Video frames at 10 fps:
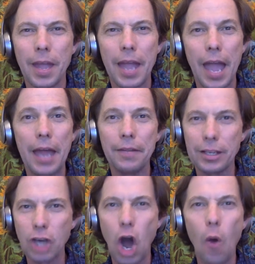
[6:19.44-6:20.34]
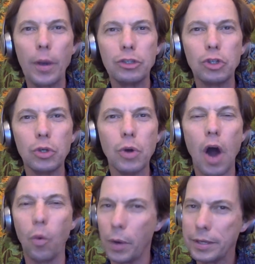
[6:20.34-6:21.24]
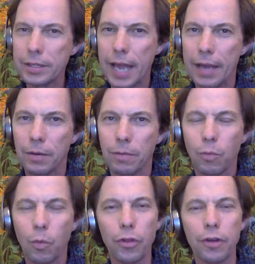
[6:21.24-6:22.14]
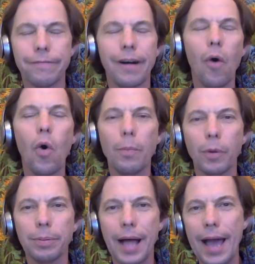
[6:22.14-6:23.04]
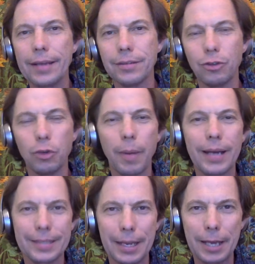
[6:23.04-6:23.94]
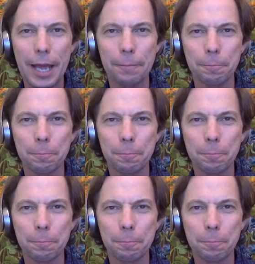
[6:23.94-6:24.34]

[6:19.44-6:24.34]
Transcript: And that's always due on Wednesday, with your follow-up replies due by Sunday.